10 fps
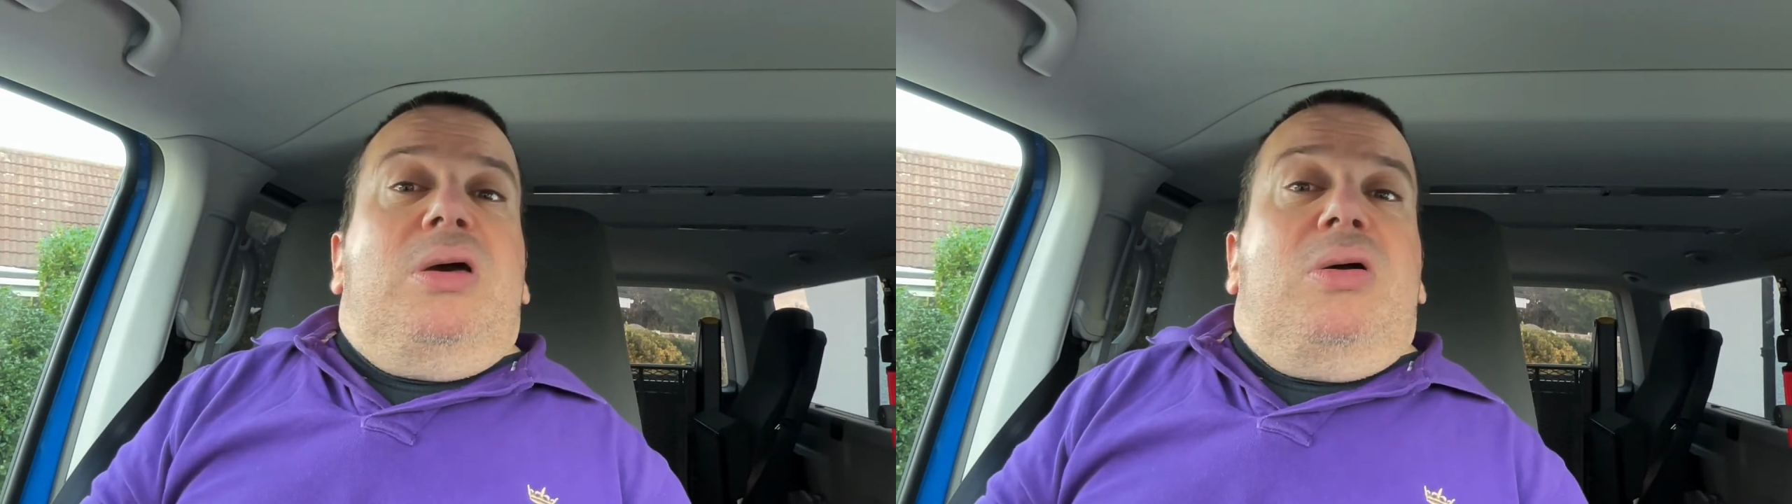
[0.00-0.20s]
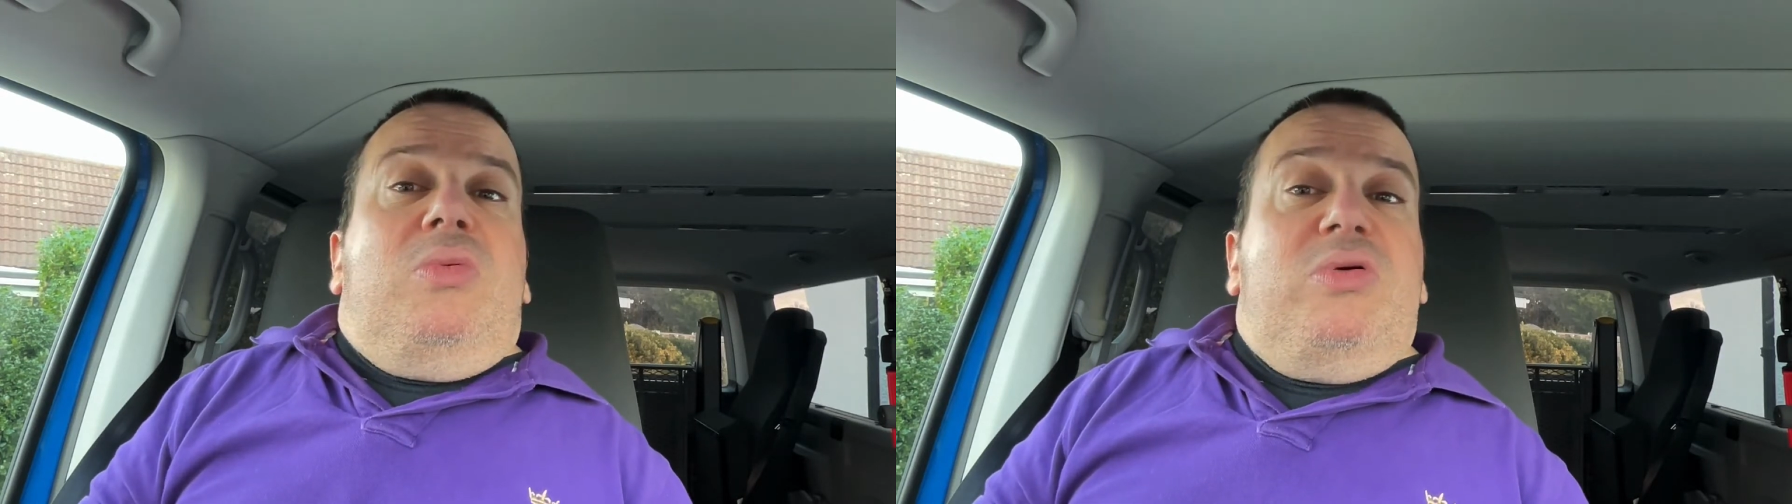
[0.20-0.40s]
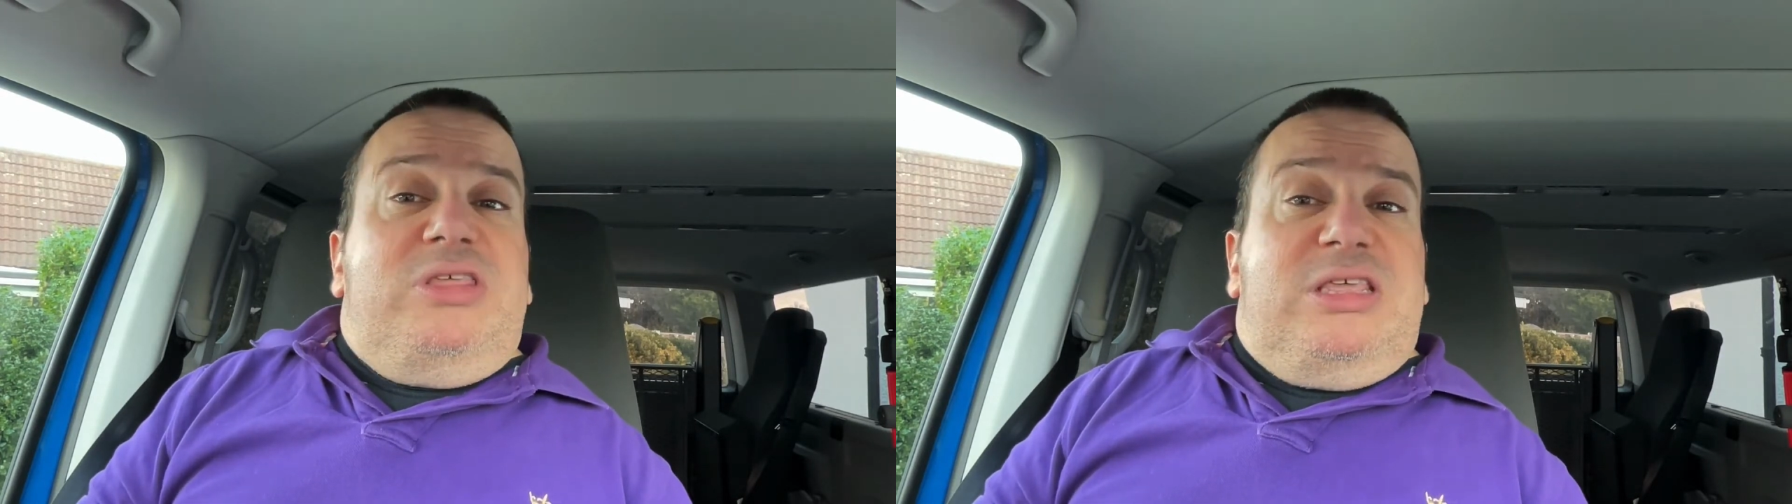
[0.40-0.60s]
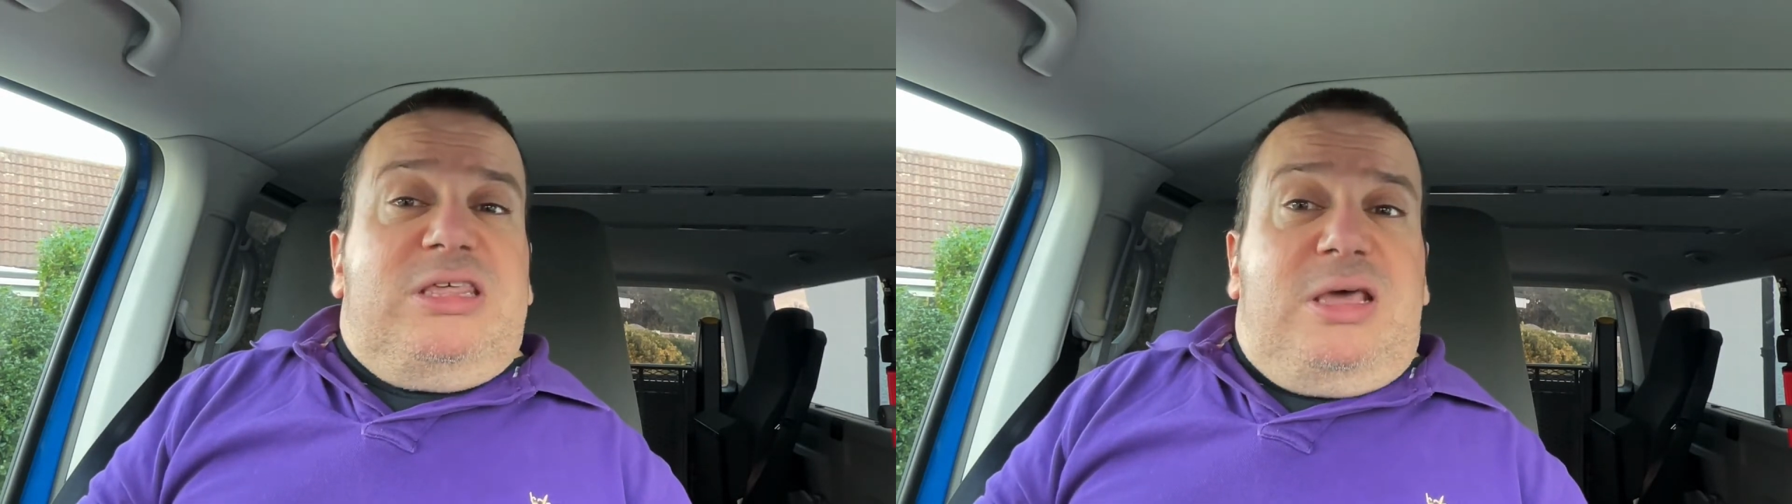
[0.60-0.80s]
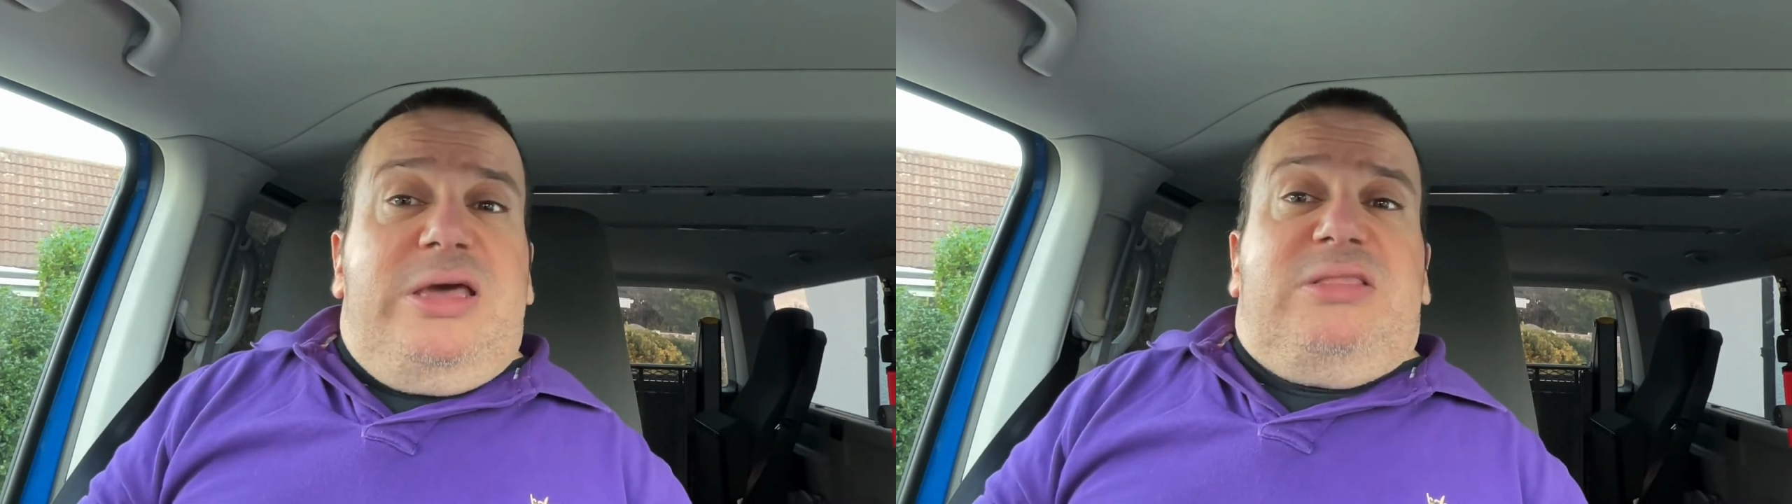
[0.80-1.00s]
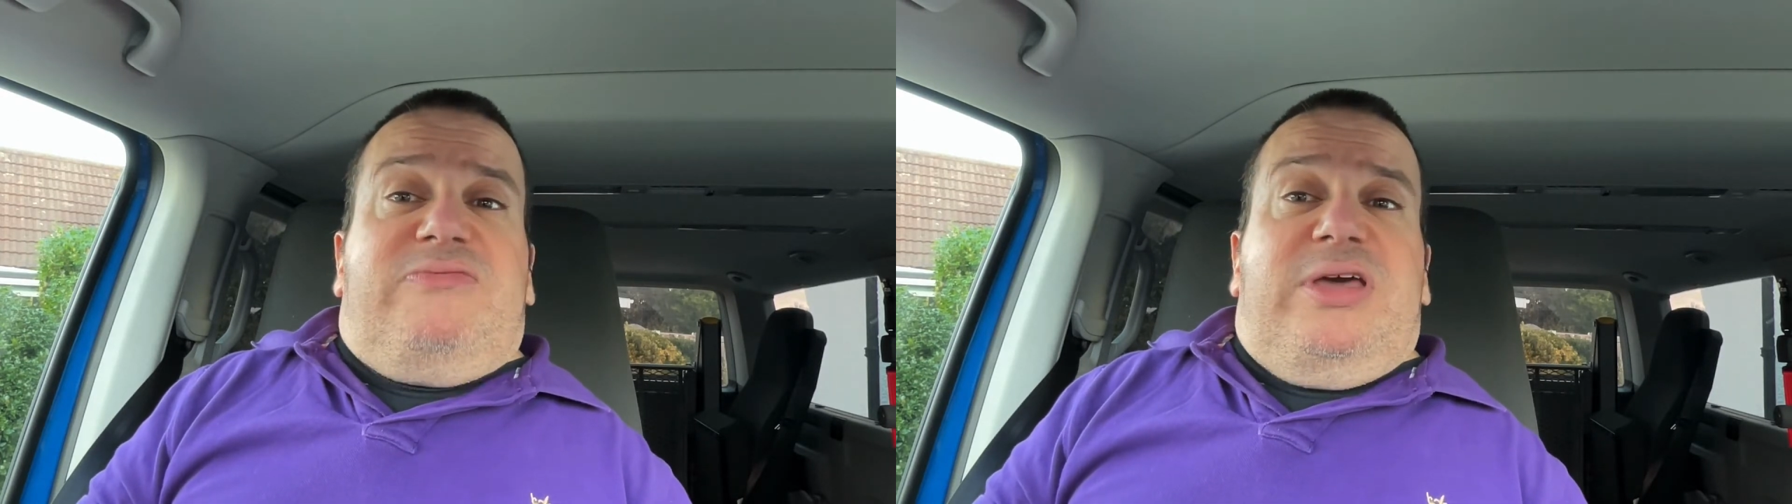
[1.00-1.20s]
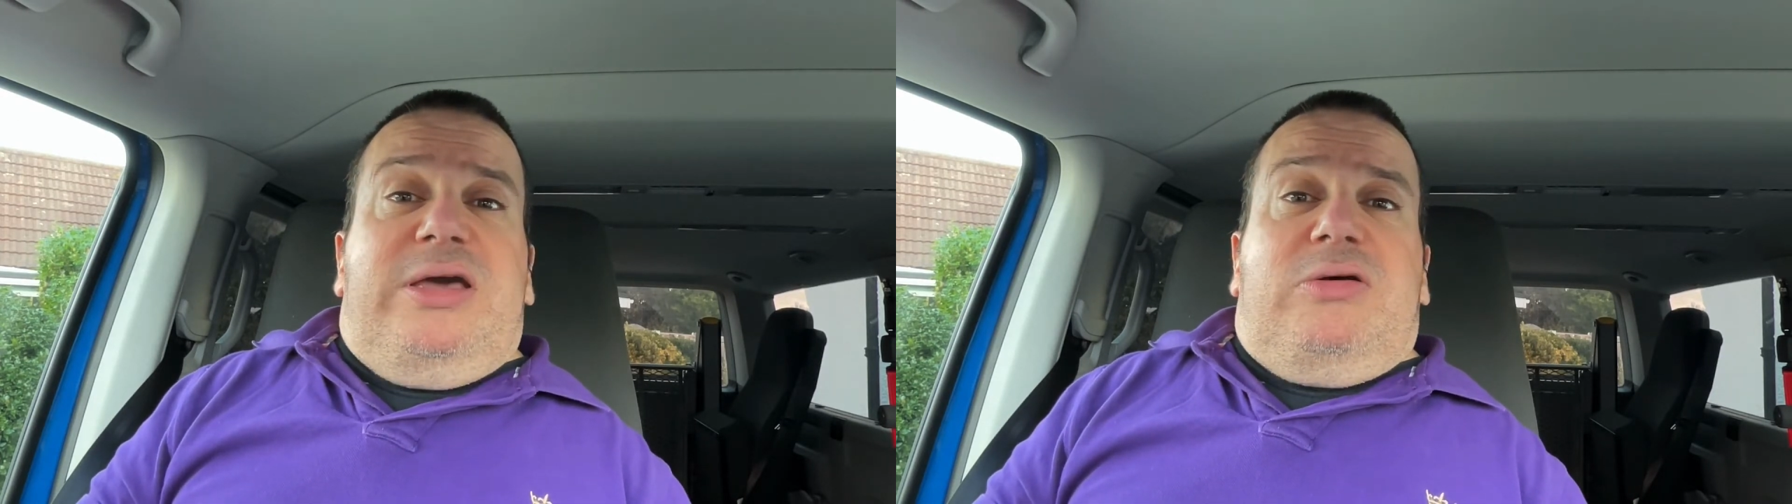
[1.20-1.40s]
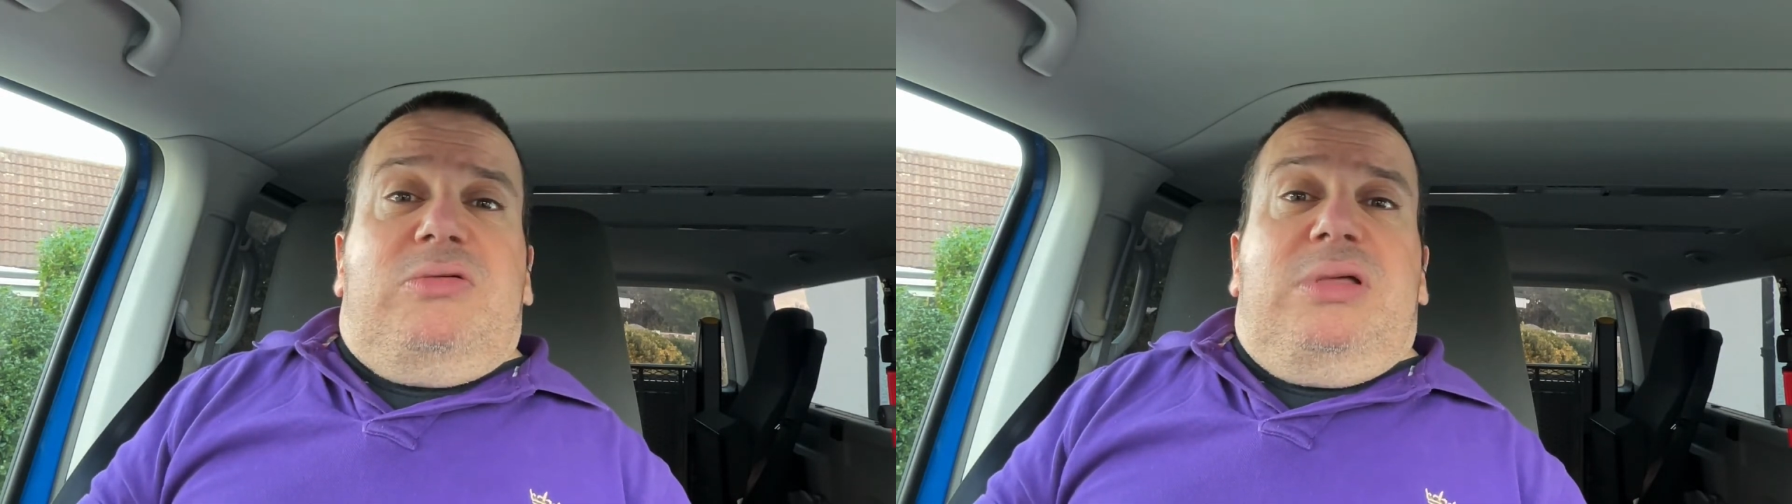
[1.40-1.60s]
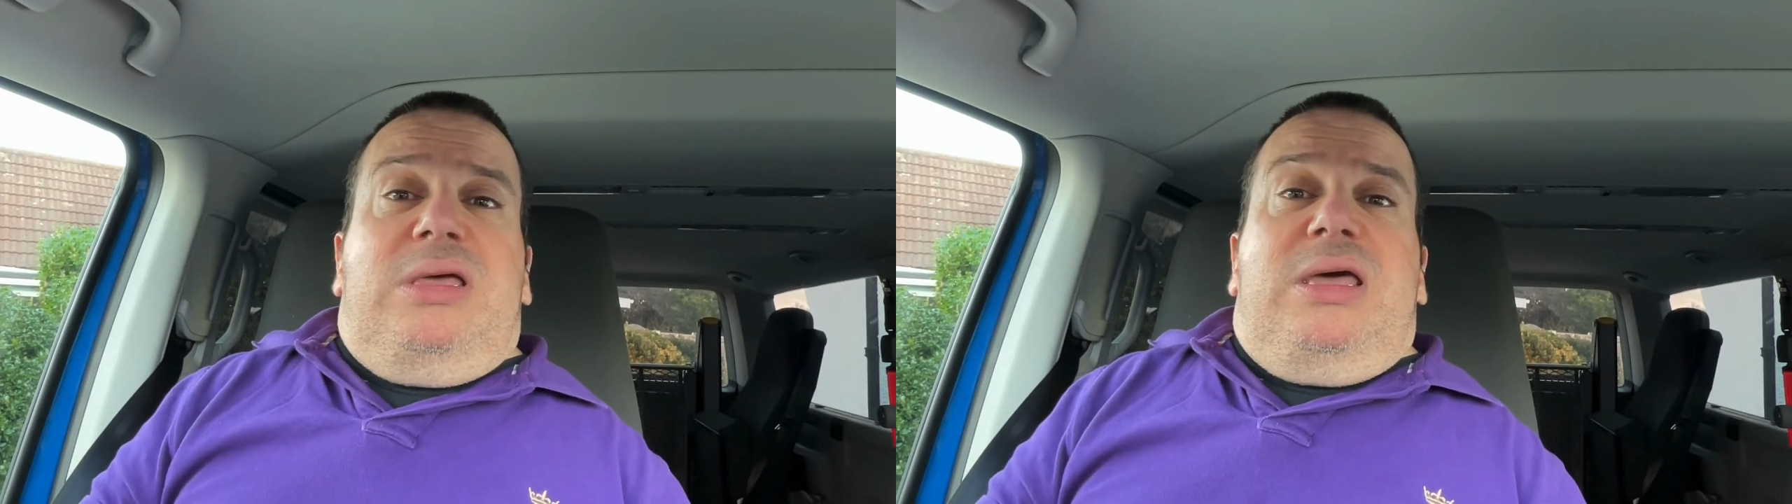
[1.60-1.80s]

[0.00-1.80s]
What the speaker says: Once inside the vehicle,